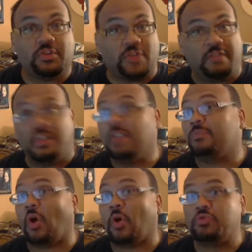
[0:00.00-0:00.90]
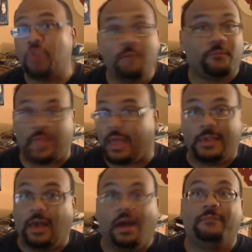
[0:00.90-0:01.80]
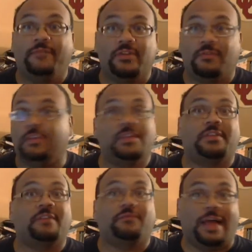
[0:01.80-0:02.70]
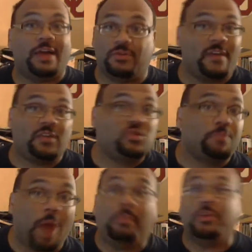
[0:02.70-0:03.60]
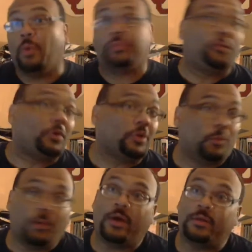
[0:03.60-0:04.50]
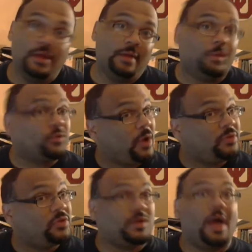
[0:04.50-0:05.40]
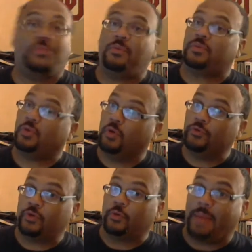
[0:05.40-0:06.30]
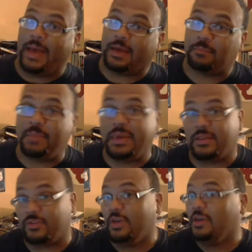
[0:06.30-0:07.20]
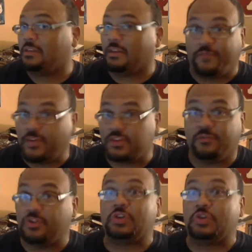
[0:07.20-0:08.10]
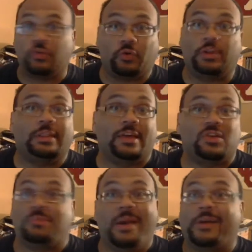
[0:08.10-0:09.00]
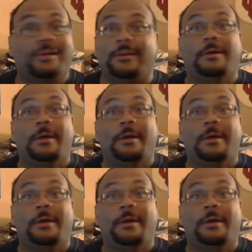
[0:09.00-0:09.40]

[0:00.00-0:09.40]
State teams are known for that. Yeah, offensively, nothing flashy. In fact, you probably know what they're going to run, but trying to stop them is a whole other bag of beans. Defensively, you know they're going to lay a smack on you.